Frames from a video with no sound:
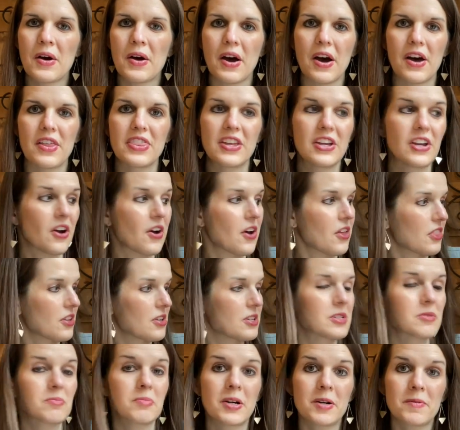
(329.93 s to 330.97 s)
the
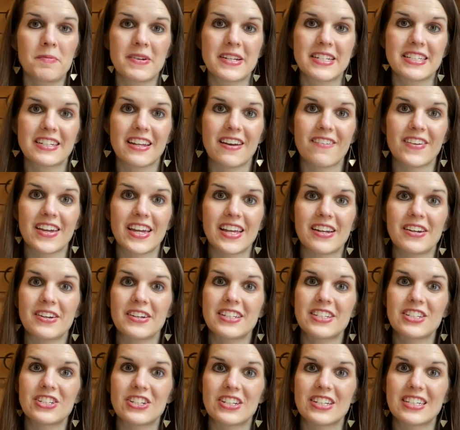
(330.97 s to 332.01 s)
author's purpose of it
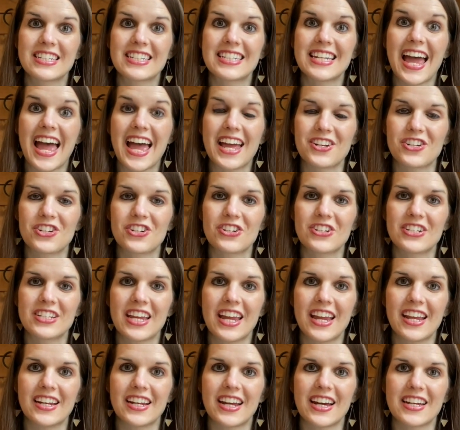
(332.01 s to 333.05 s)
is just to
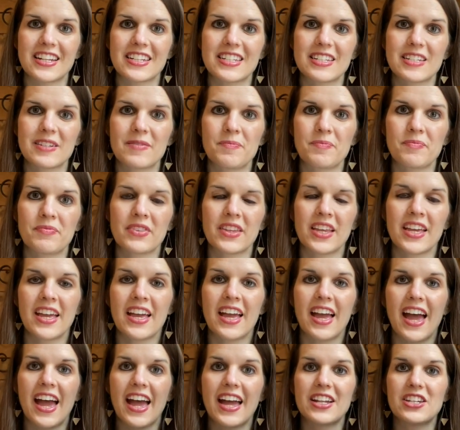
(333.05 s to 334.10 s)
entertain us.
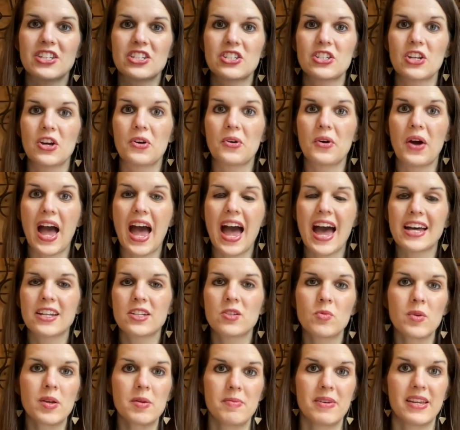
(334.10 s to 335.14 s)
And so as
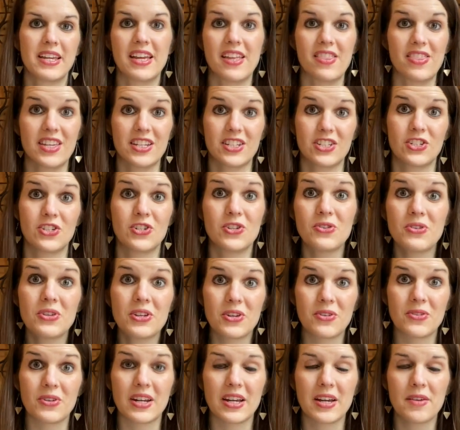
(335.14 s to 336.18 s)
we begin this new
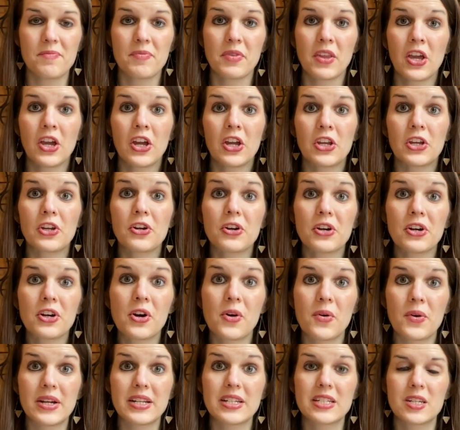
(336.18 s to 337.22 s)
unit, you're
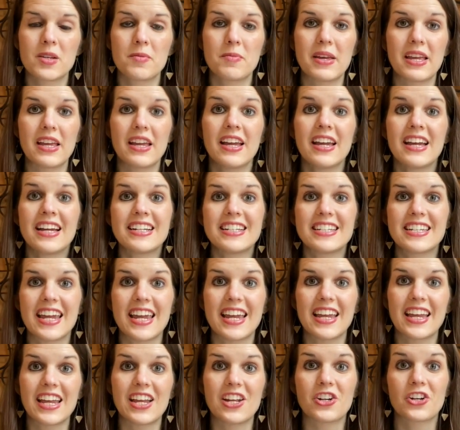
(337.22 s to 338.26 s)
going to be
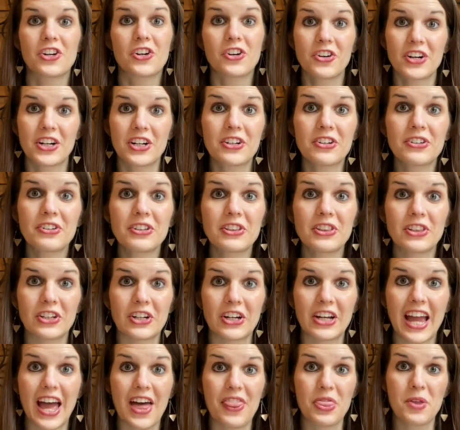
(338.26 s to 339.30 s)
taking a critical look
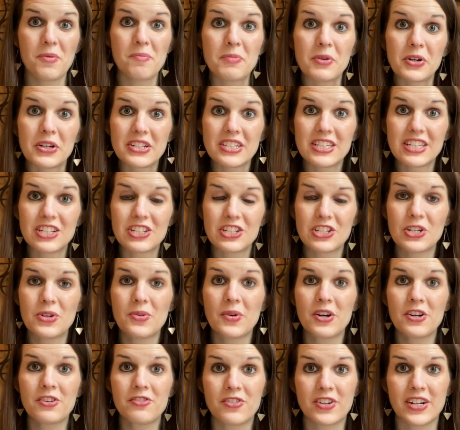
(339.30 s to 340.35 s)
at the books that you
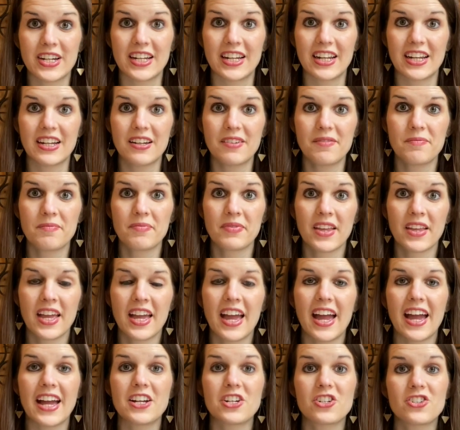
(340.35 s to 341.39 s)
are reading
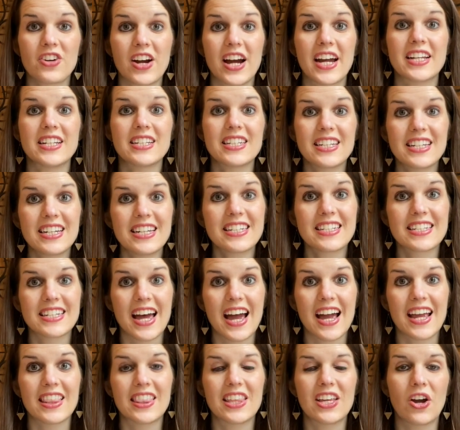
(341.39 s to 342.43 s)
and trying to
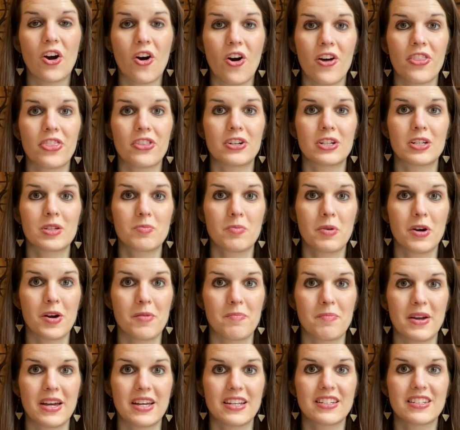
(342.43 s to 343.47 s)
decide the author's
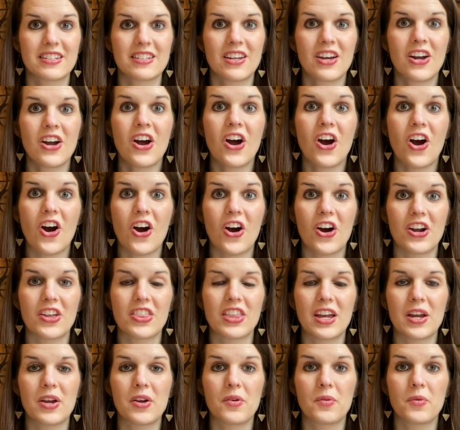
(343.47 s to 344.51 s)
purpose. Are
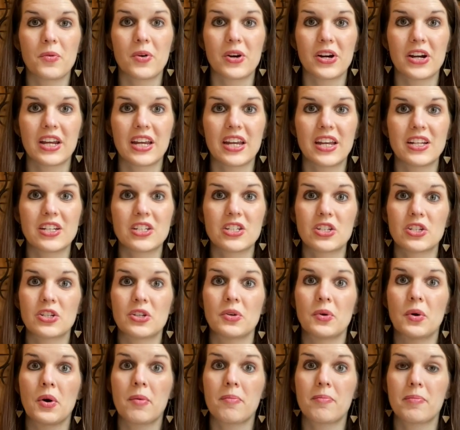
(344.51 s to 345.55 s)
they working
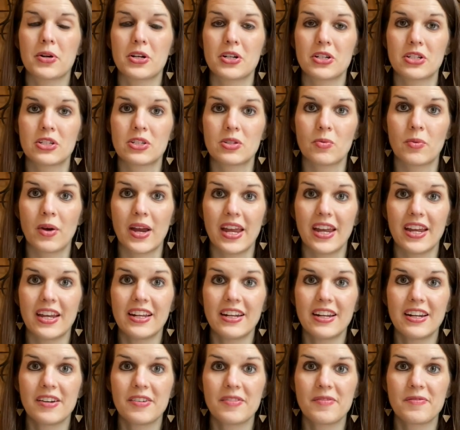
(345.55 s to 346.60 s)
to
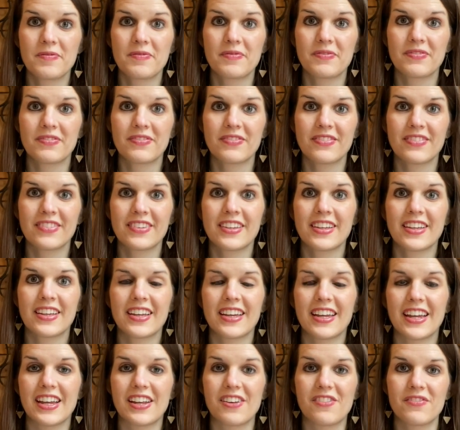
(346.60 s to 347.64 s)
persuade,
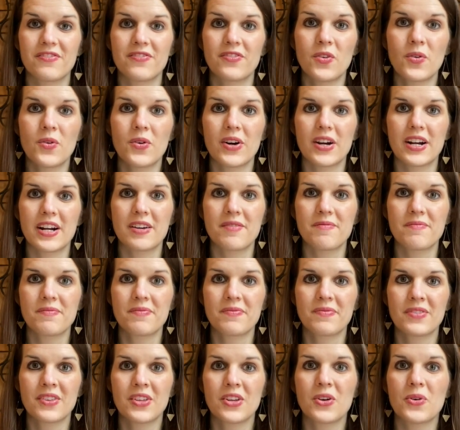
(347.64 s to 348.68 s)
inform,
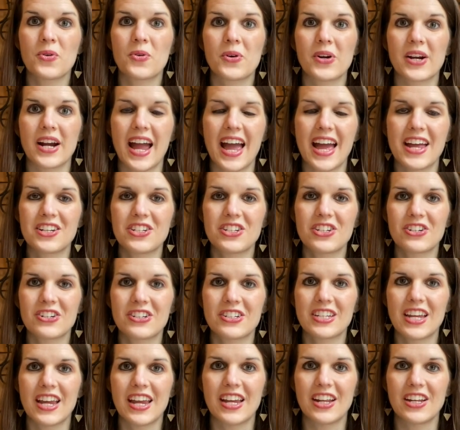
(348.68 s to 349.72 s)
or
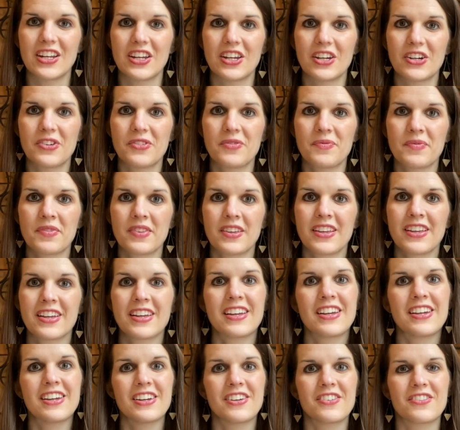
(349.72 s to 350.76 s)
entertain you?
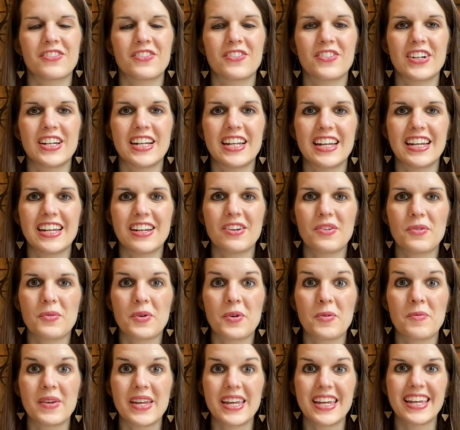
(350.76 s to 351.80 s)
Reading
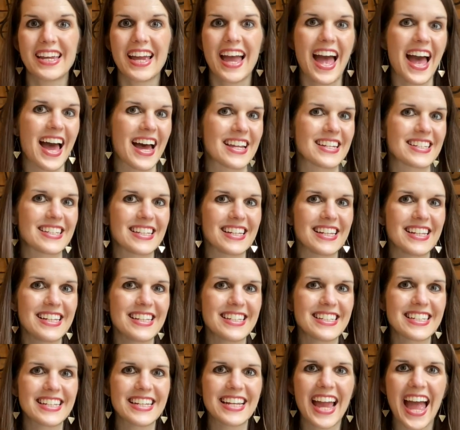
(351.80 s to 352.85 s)
will be as
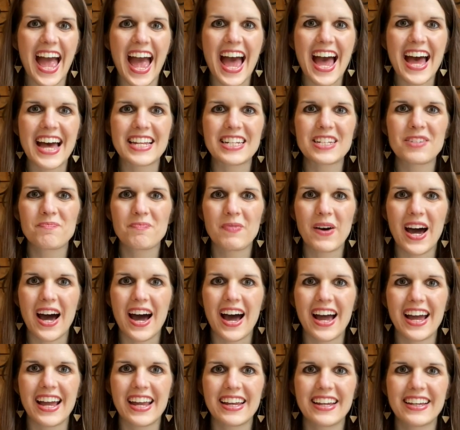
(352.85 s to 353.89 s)
easy as
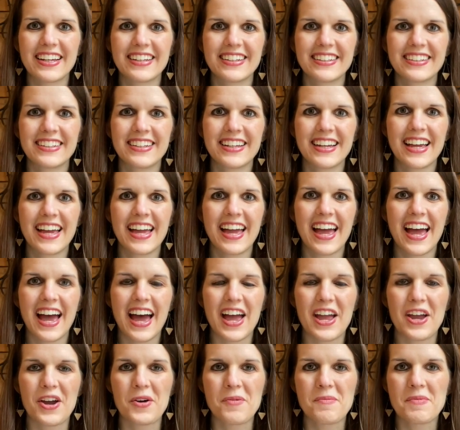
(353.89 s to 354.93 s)
pie.
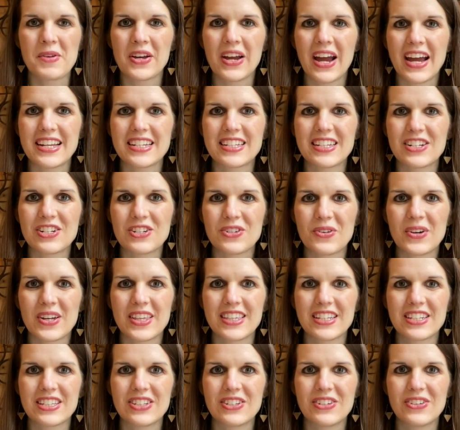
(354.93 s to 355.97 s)
I hope you guys enjoy
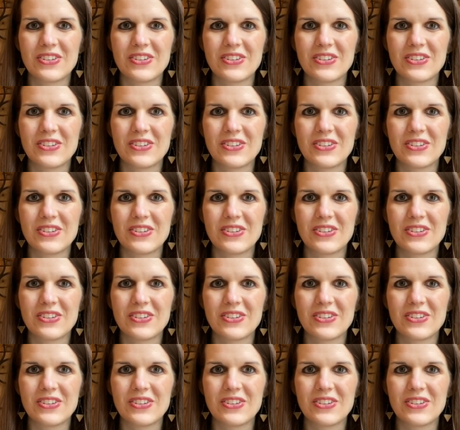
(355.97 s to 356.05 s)
this new